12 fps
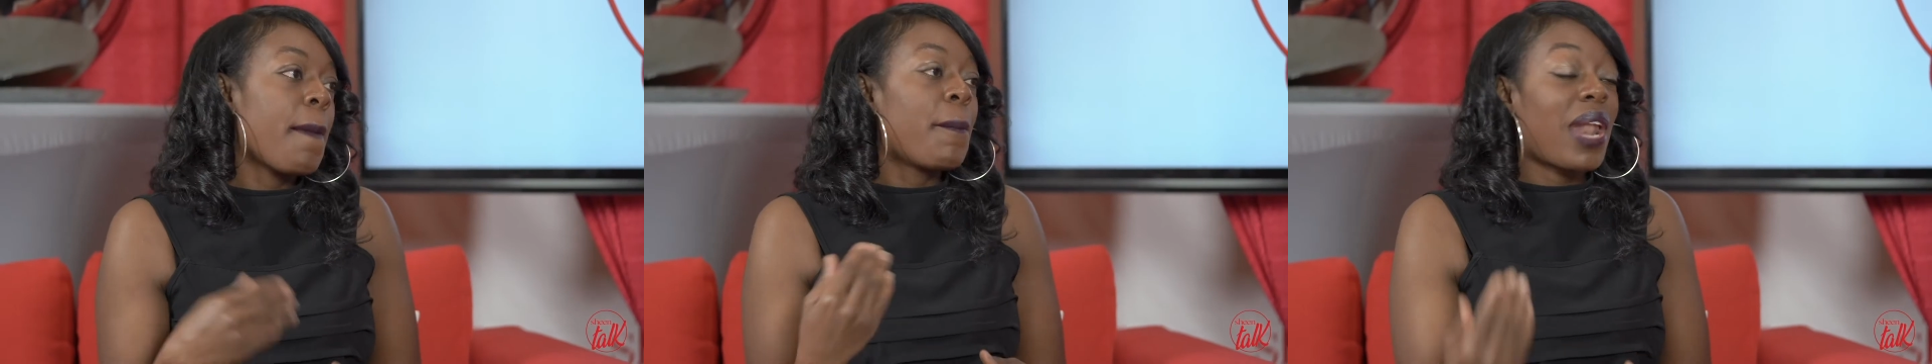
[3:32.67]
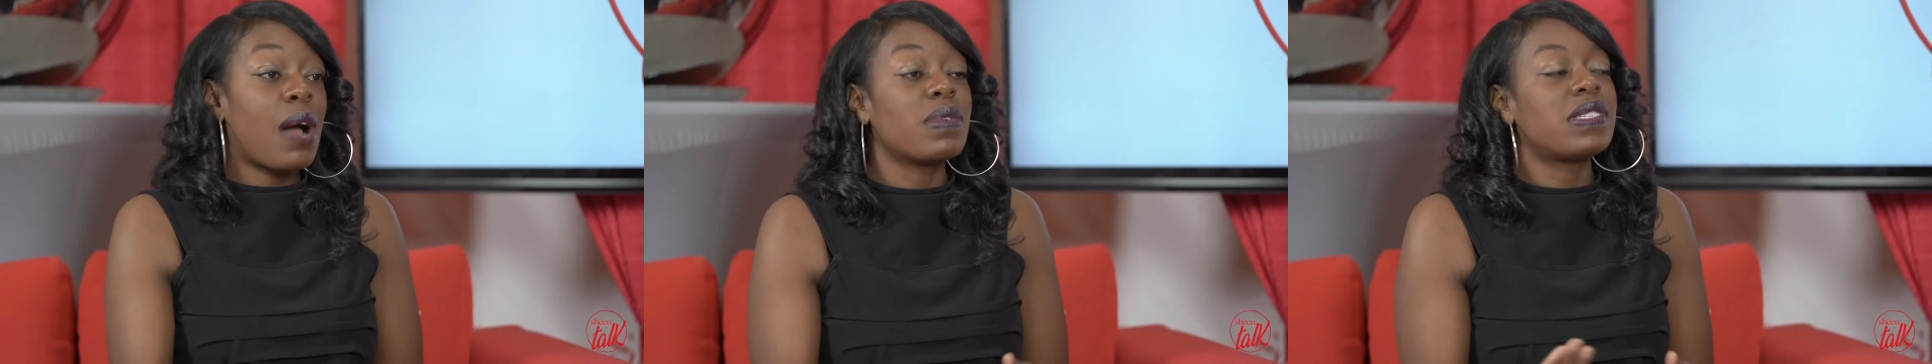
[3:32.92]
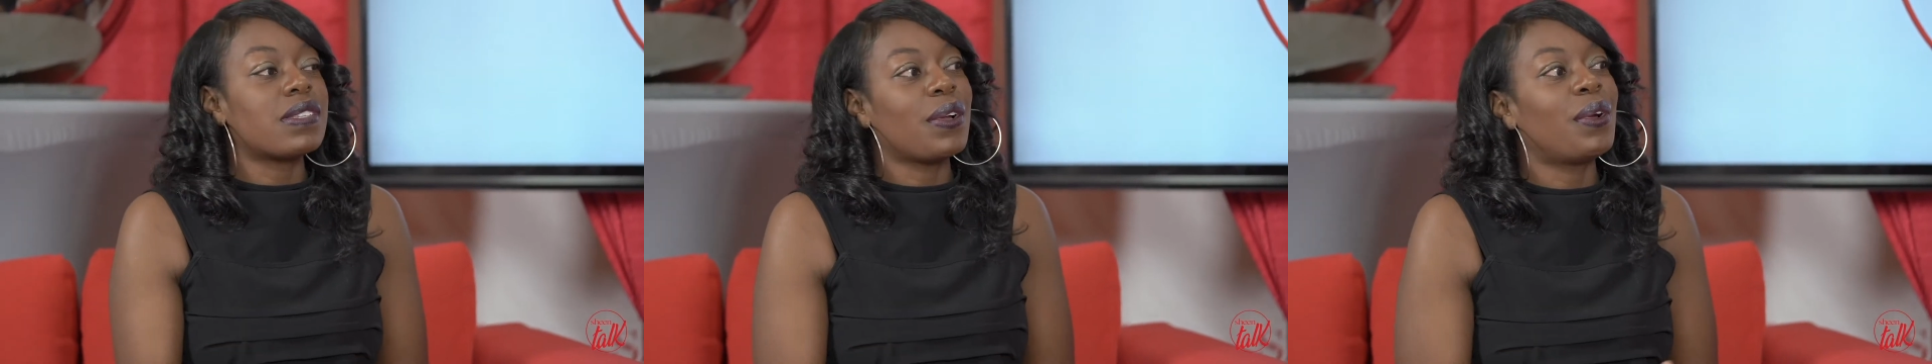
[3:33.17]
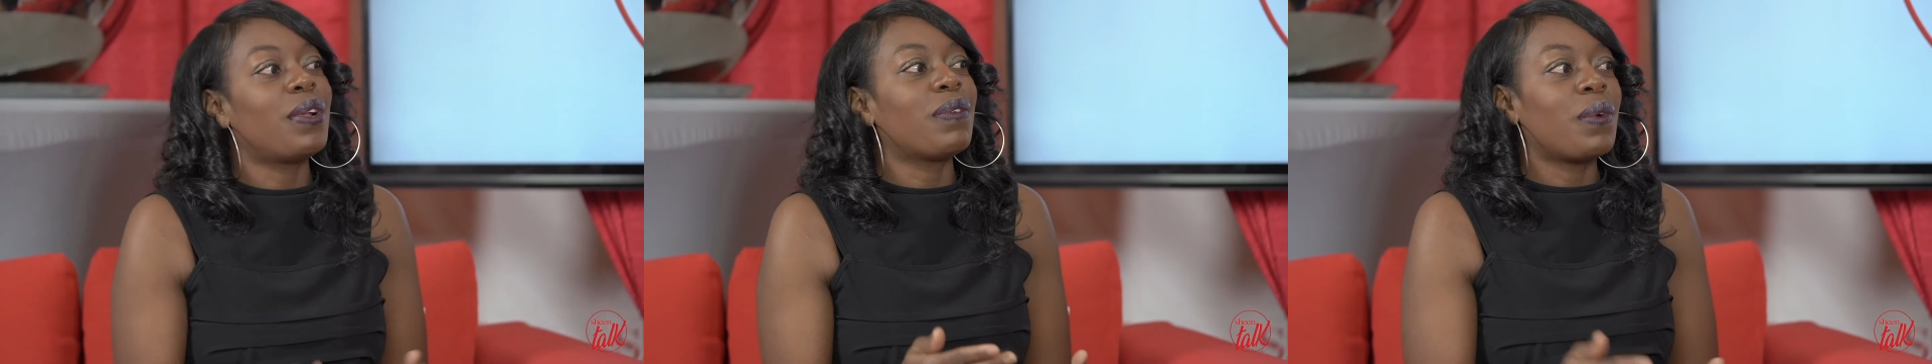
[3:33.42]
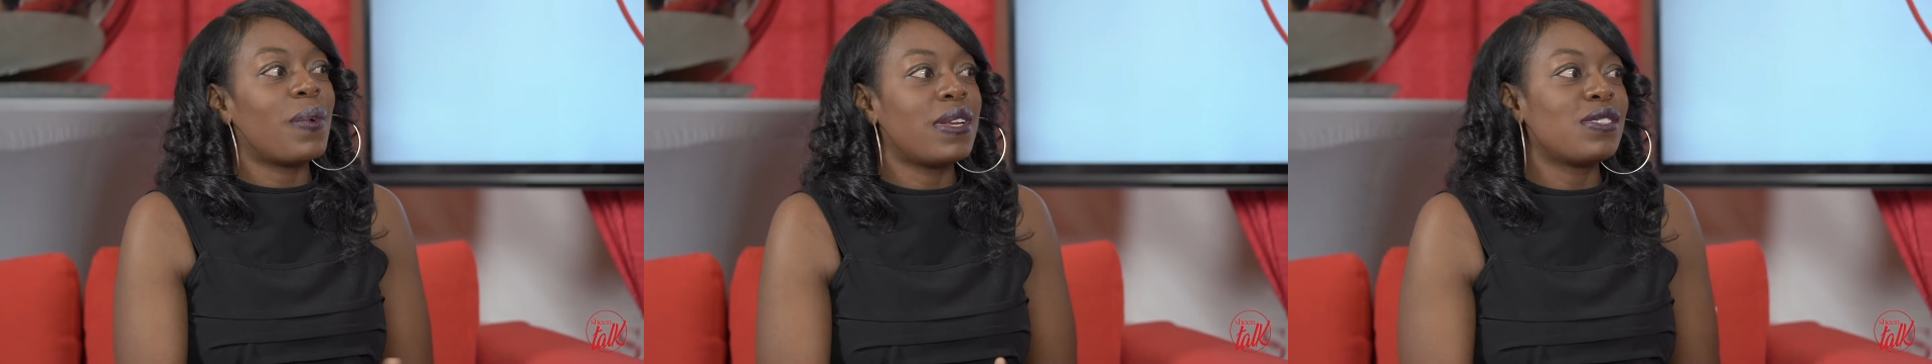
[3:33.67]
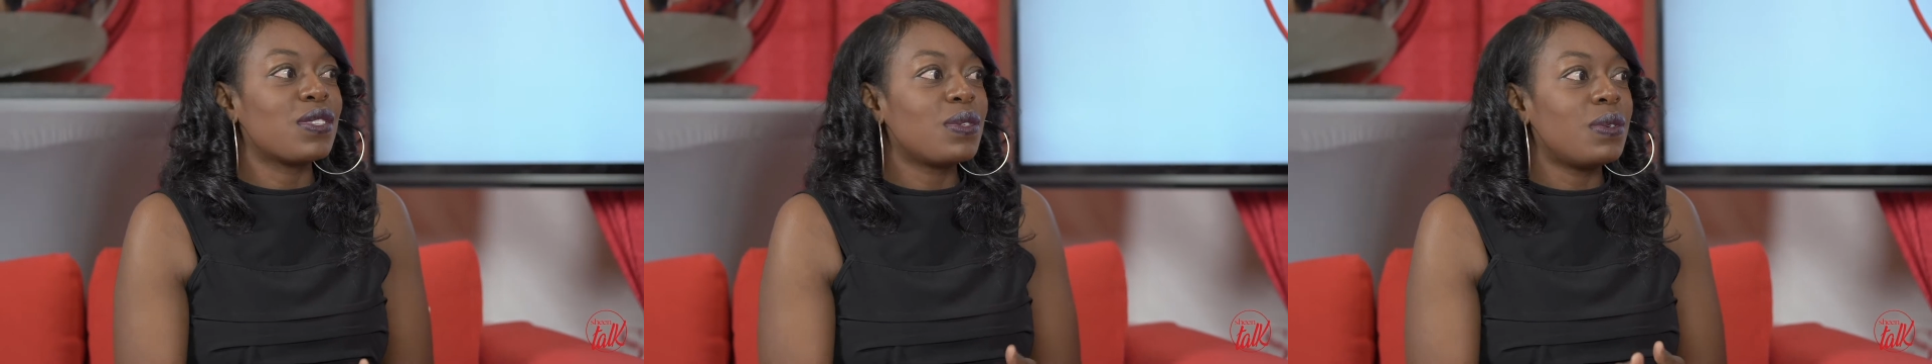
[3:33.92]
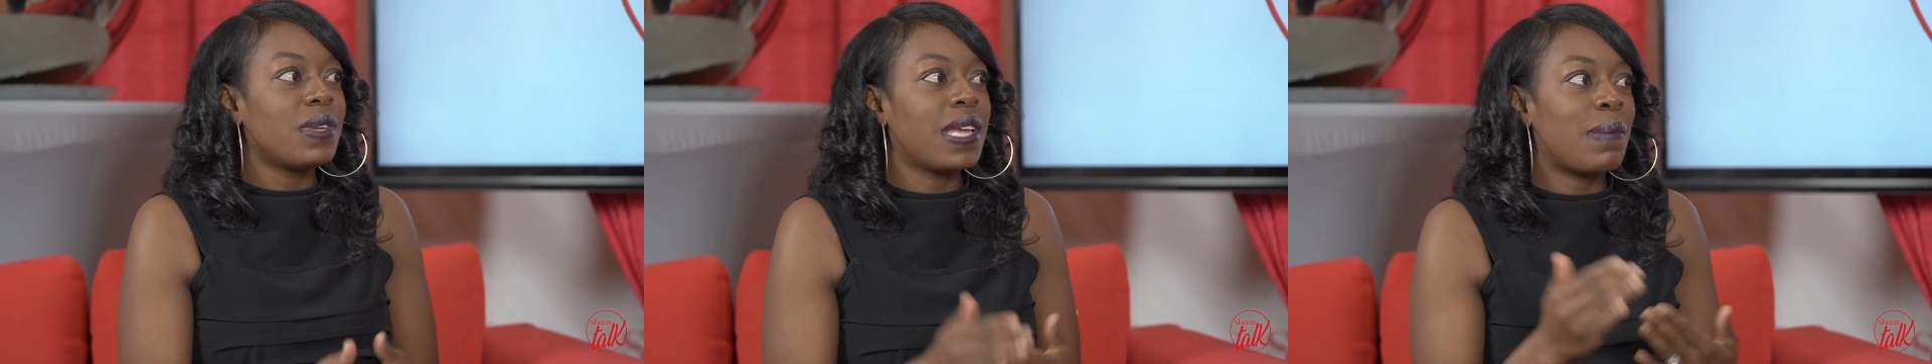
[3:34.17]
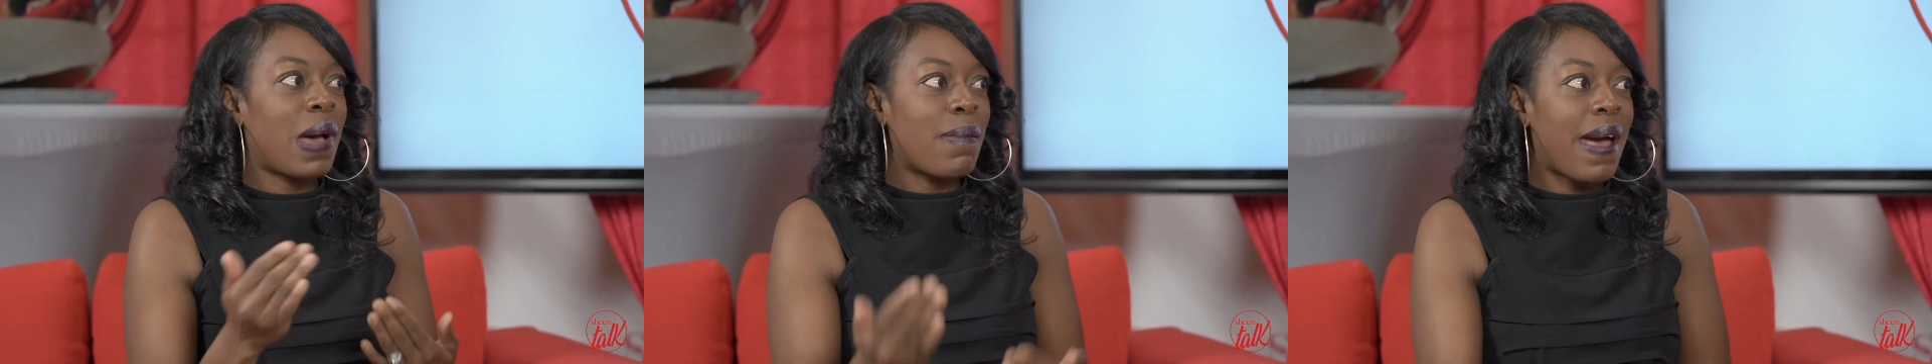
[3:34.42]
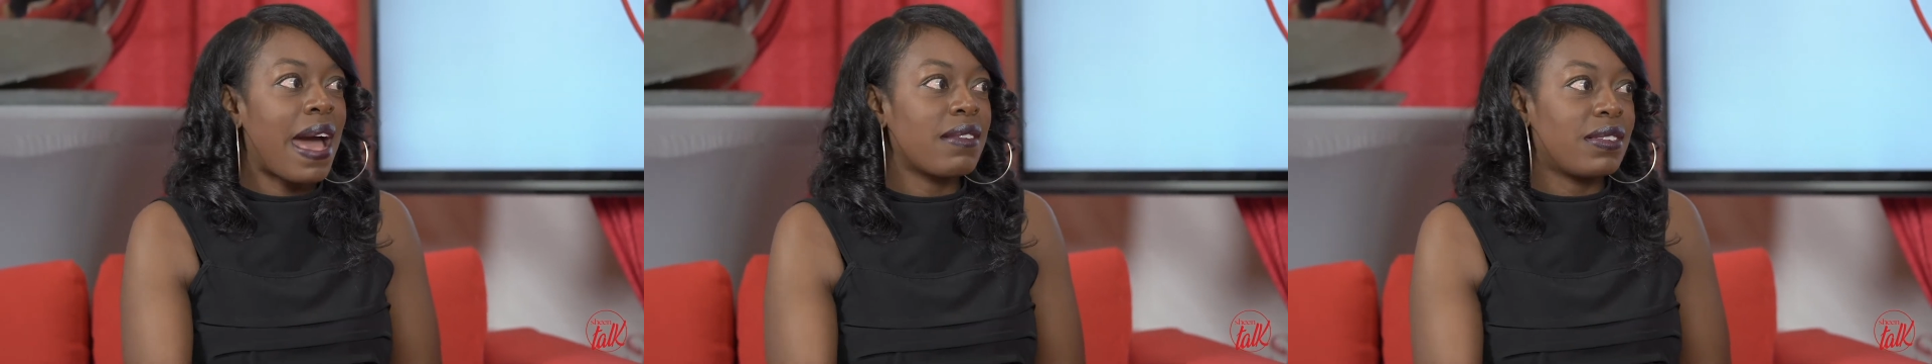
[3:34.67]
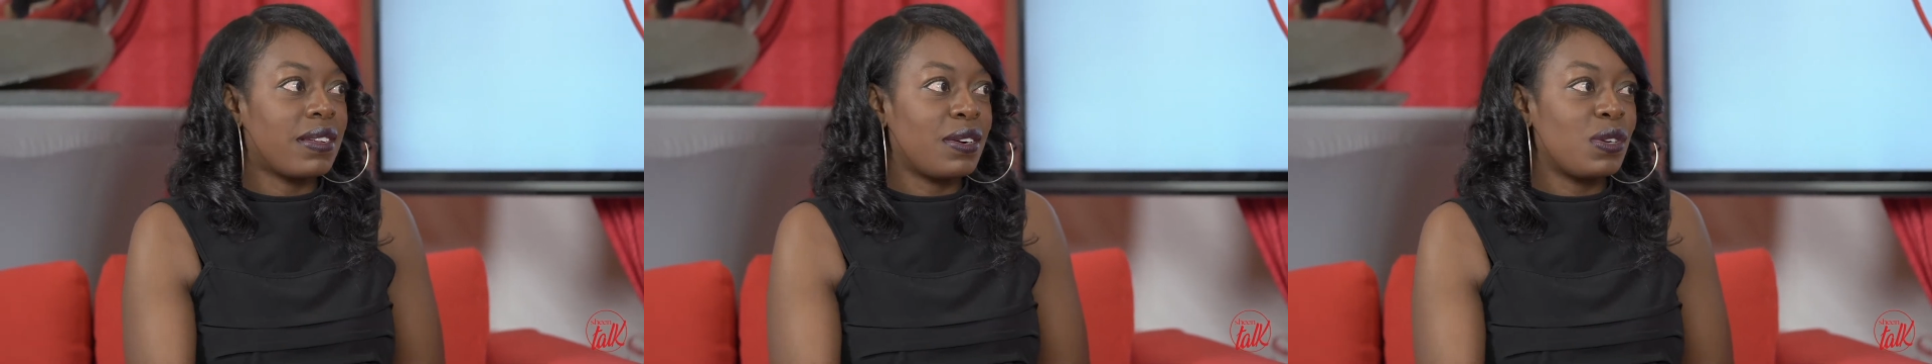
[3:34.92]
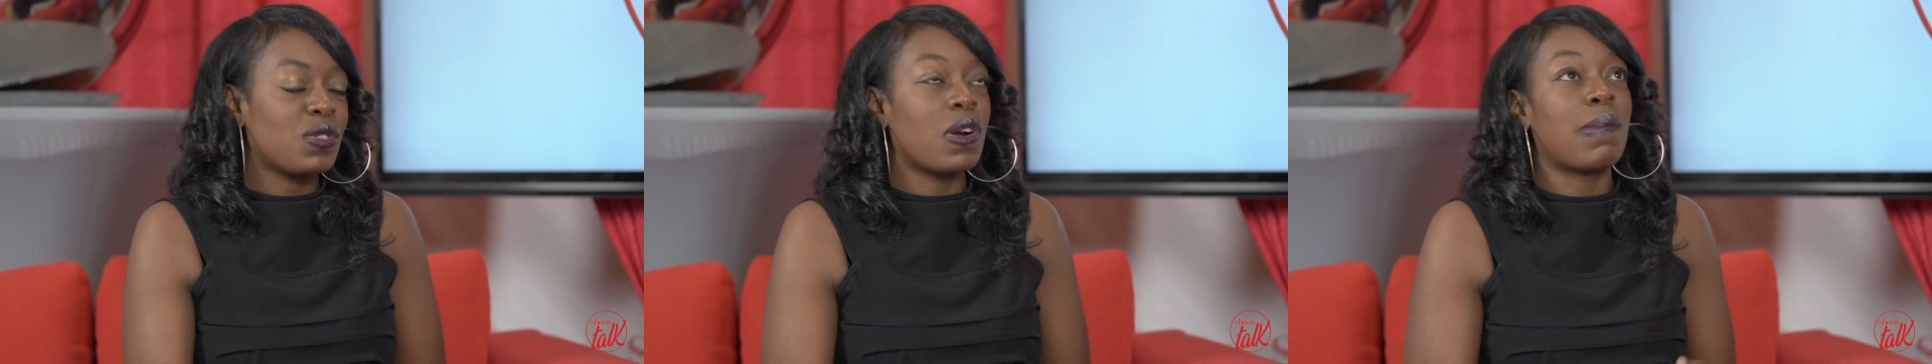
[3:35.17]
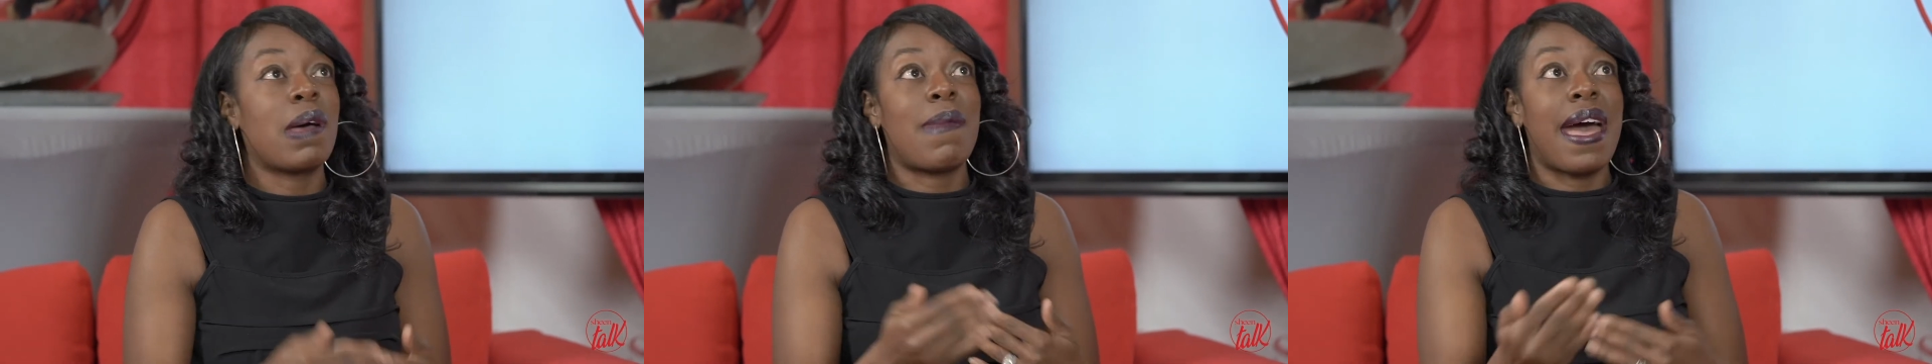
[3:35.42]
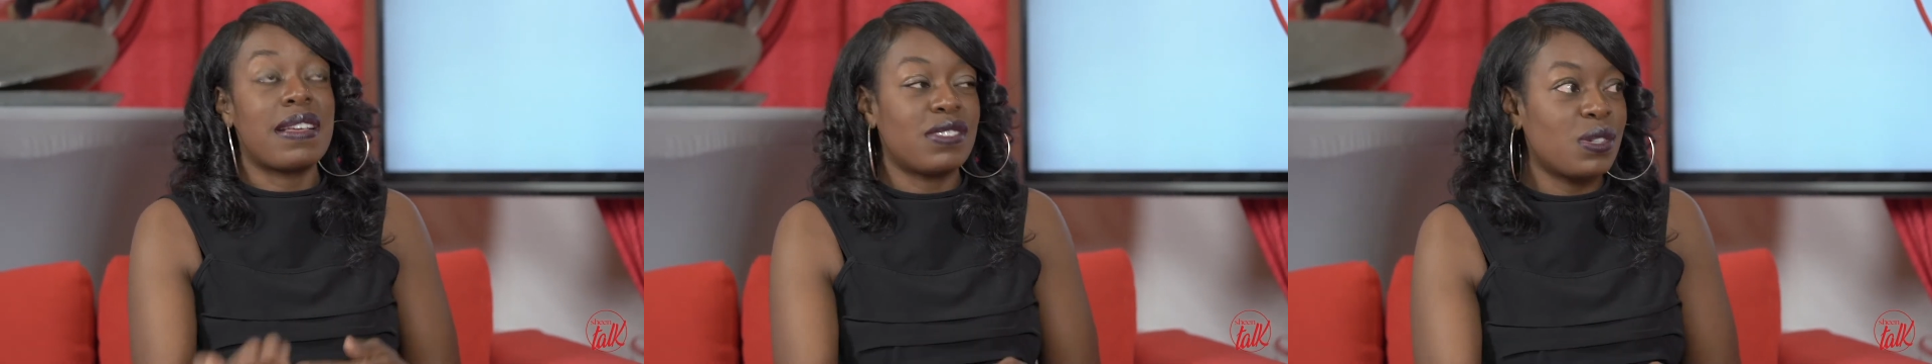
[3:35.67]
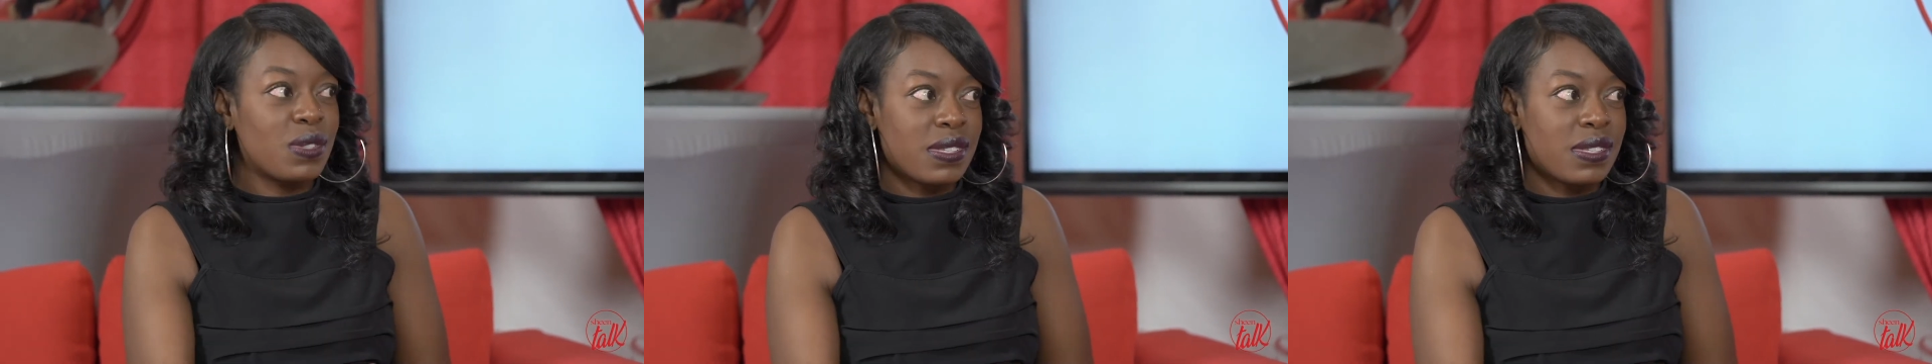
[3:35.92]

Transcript: but I was scared of going to school to get my bachelor's or my master's